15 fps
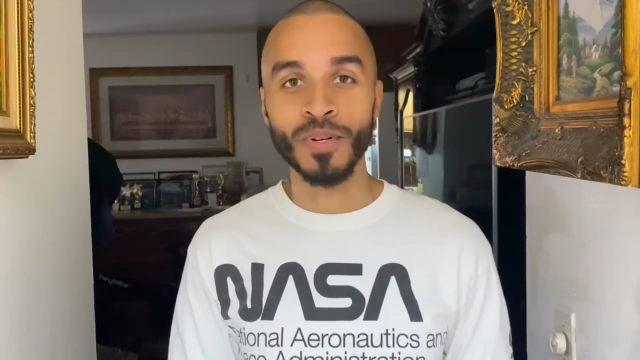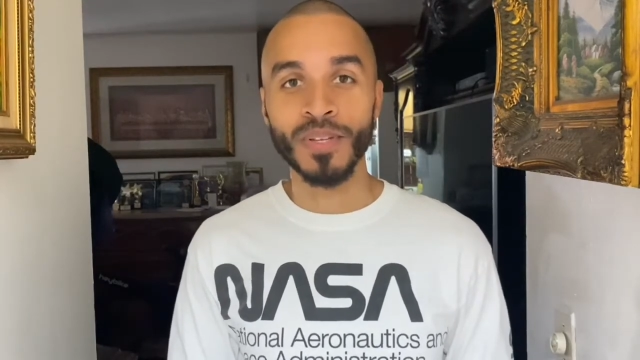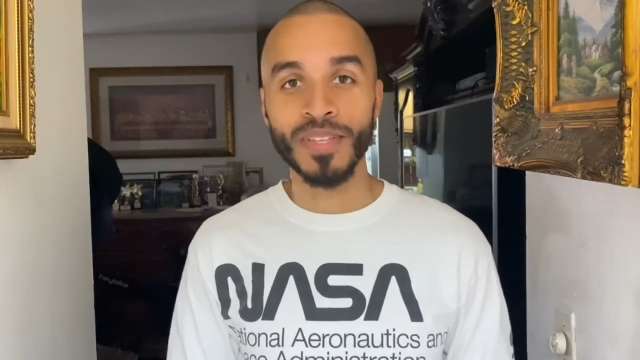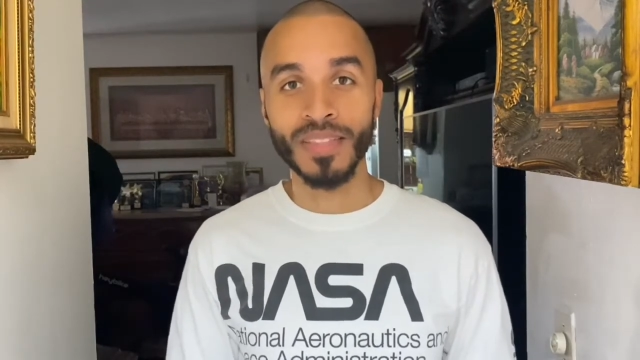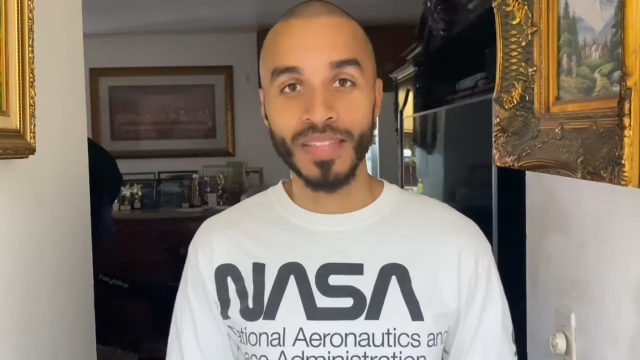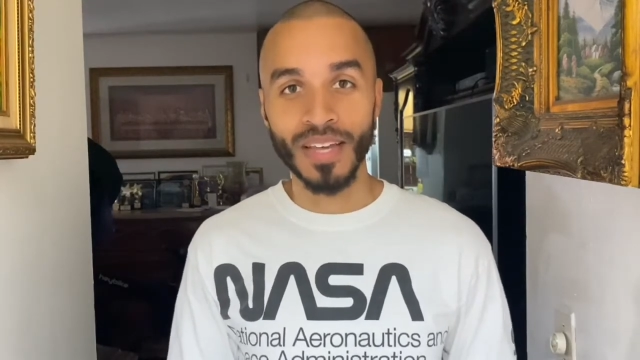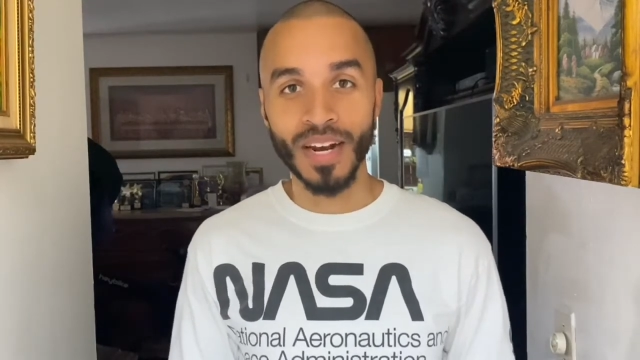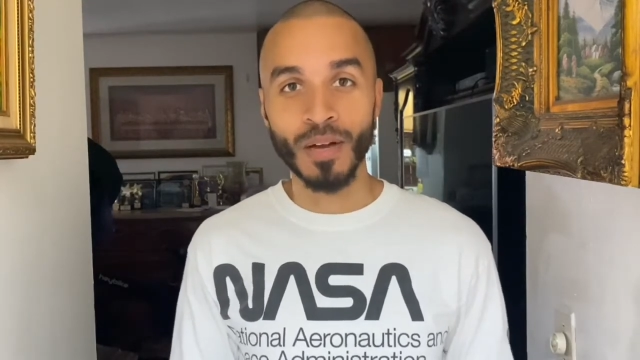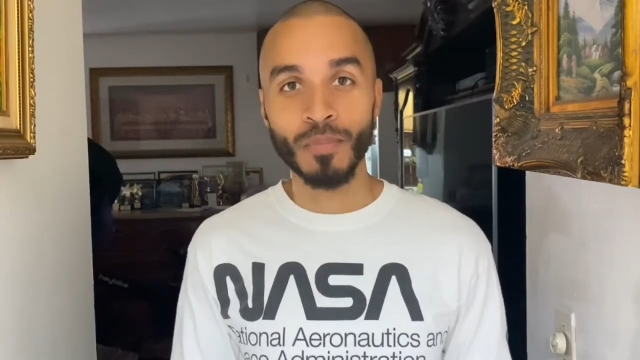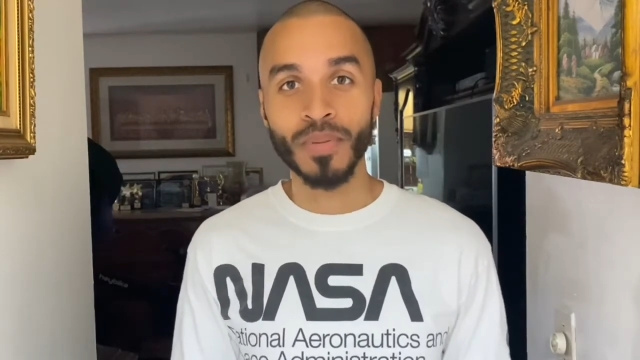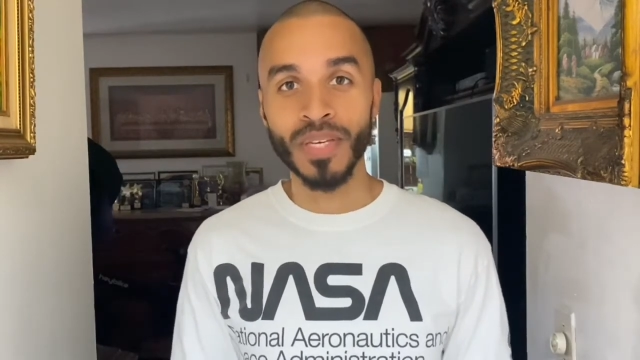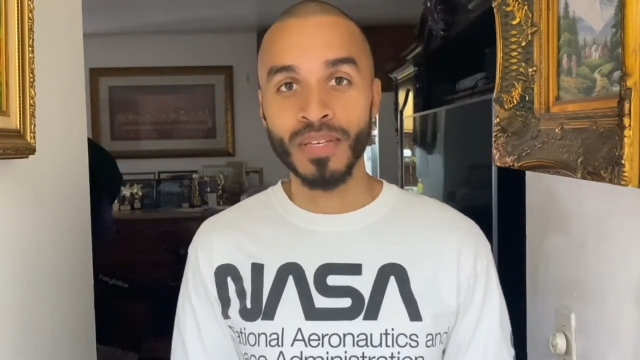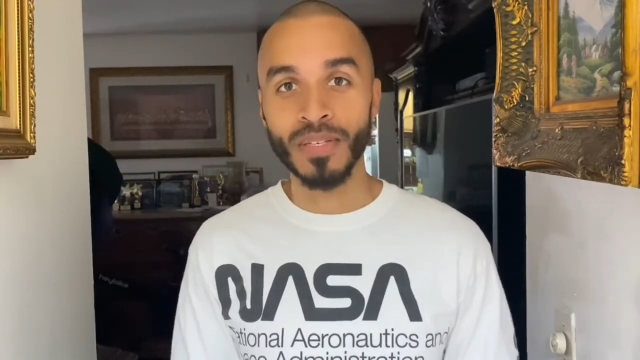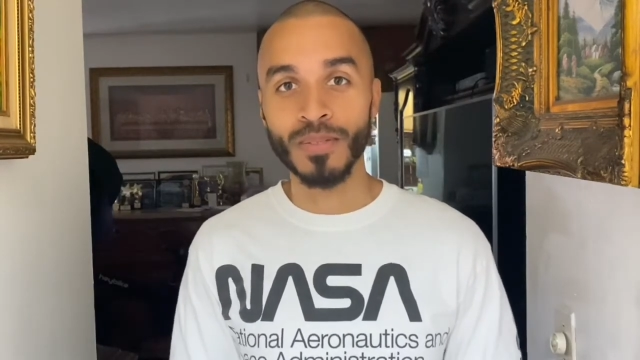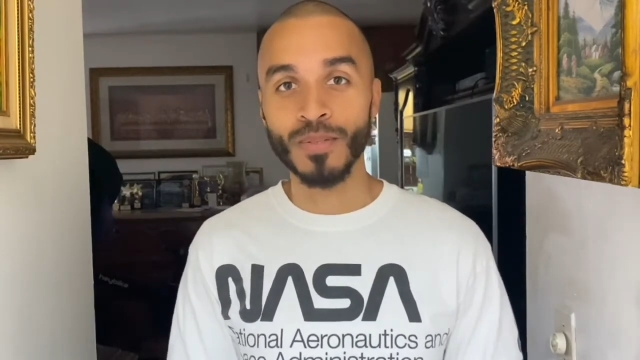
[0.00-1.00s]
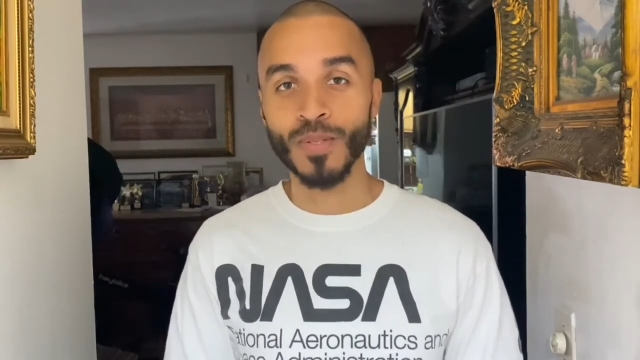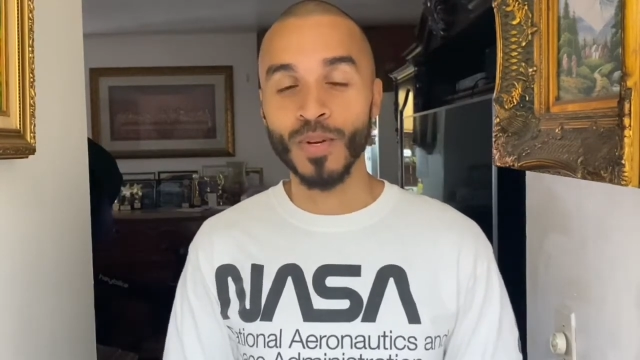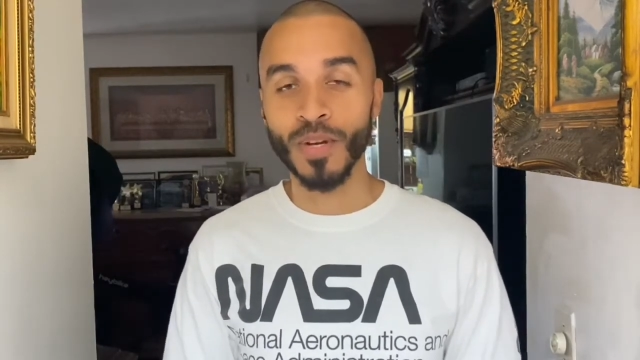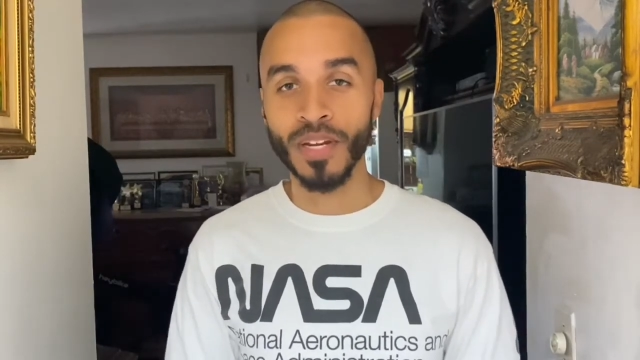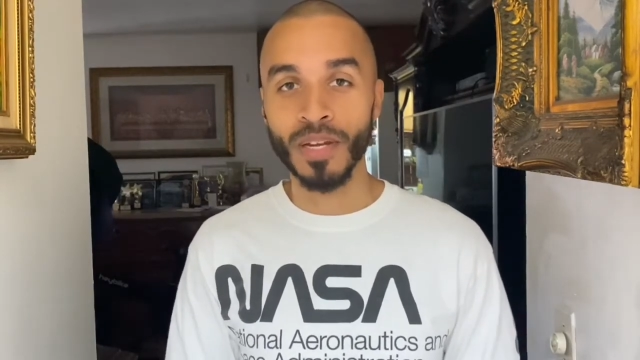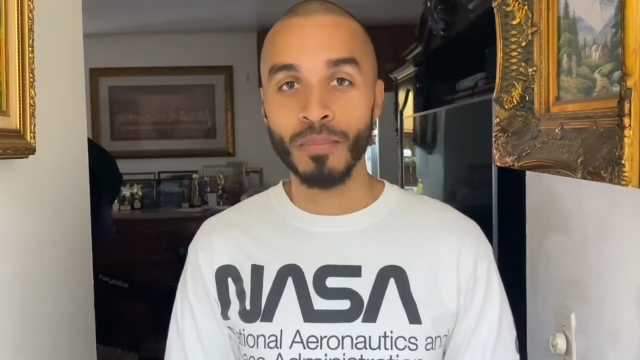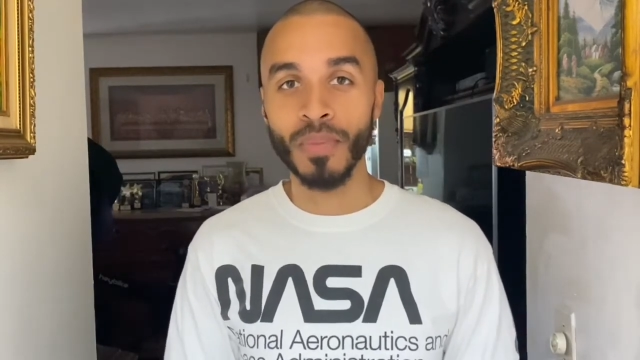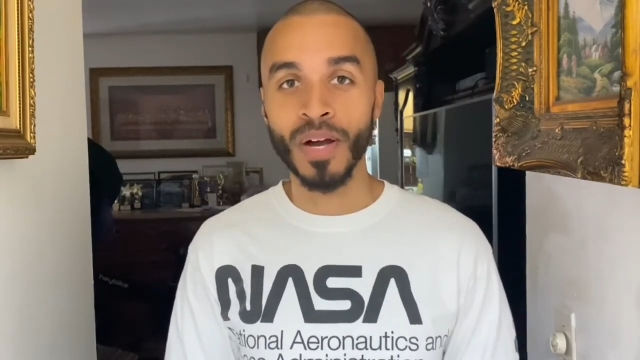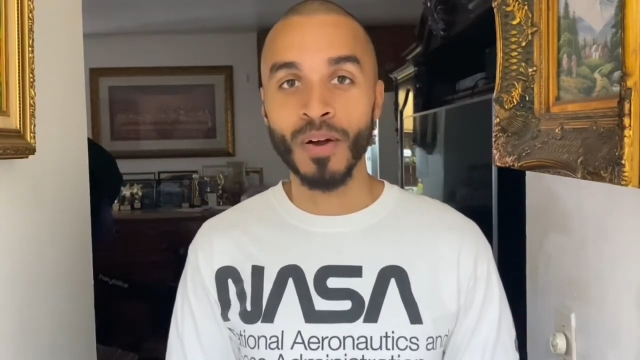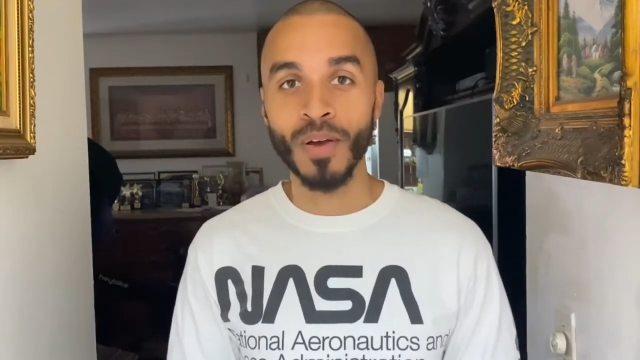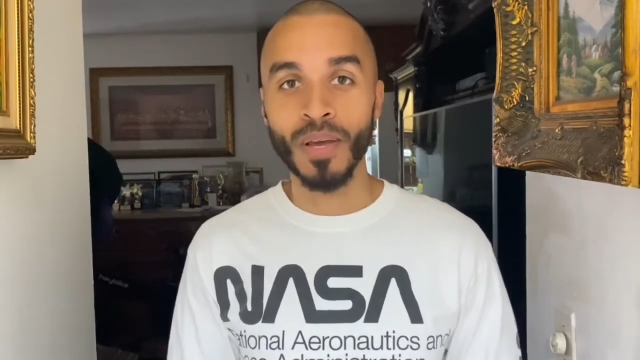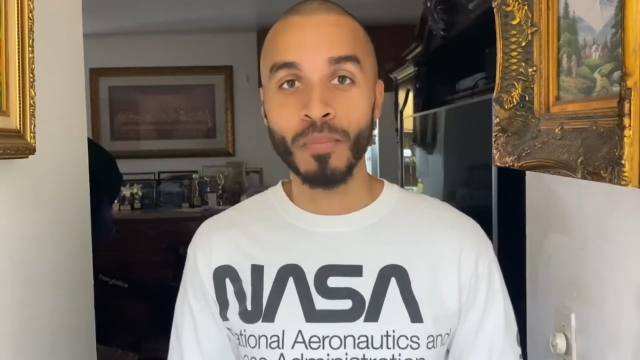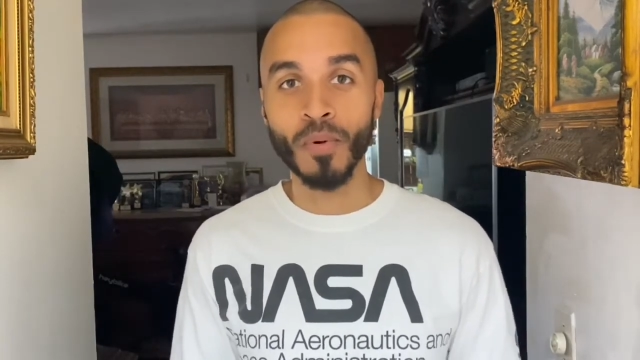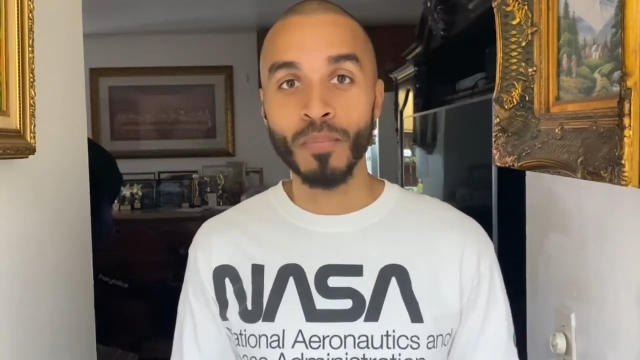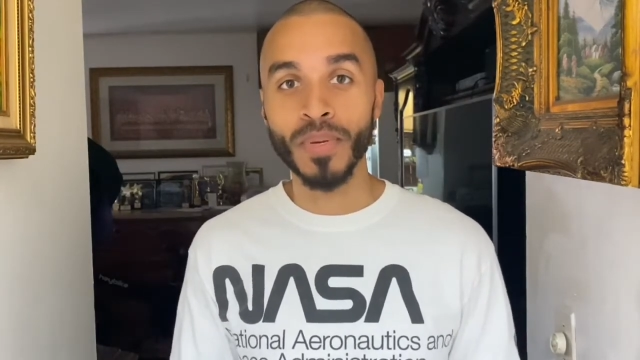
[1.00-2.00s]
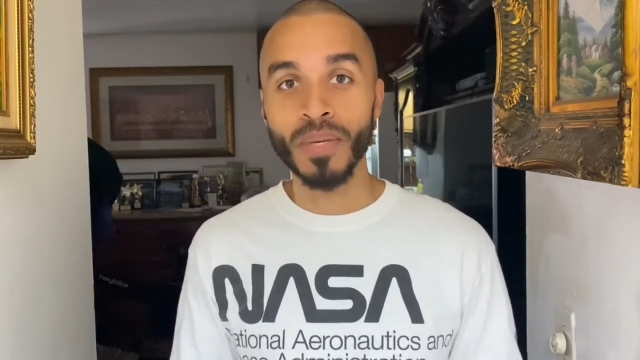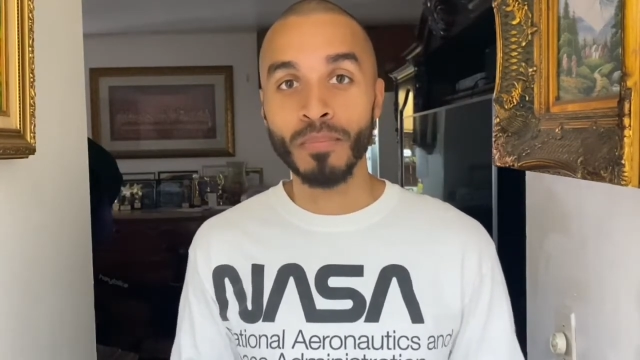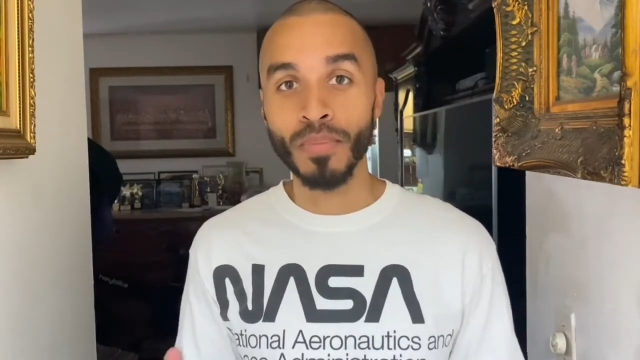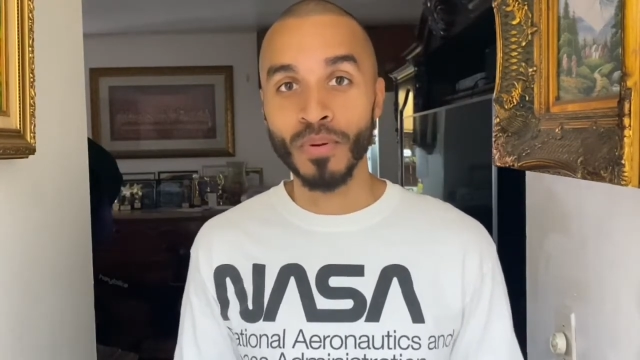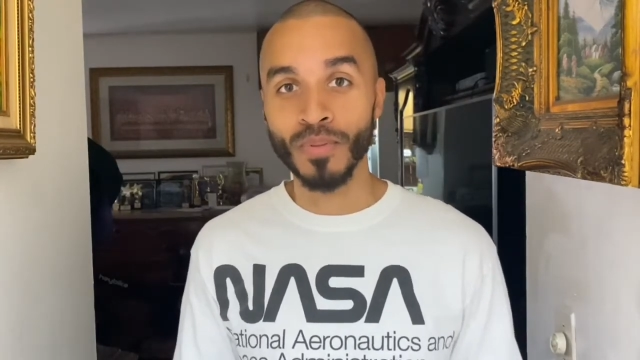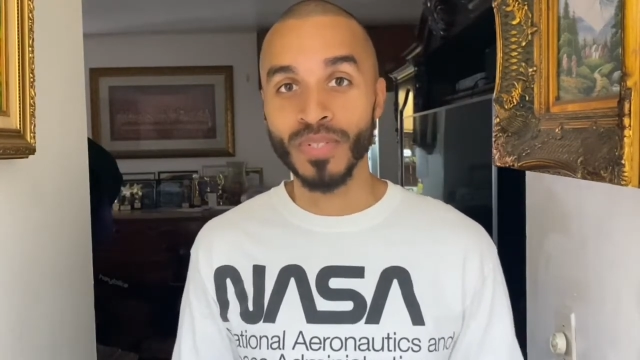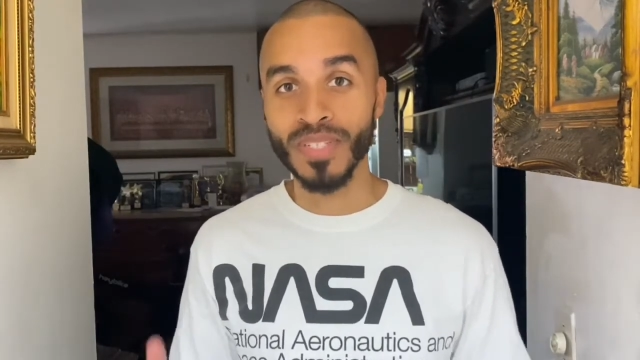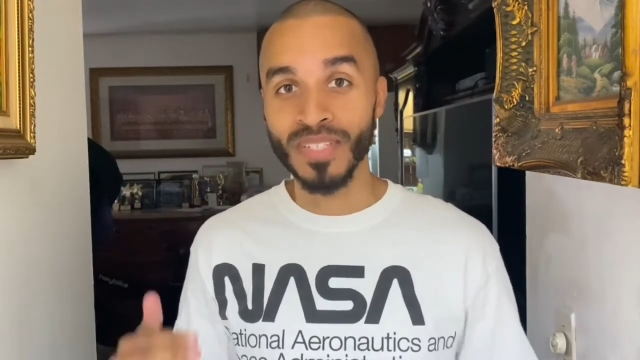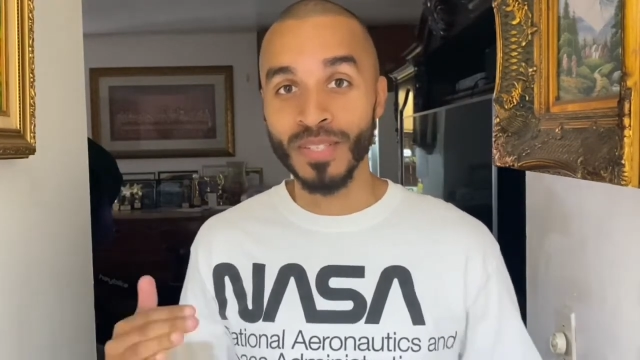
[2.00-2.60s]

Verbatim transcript: that I'll be talking about MLB postseason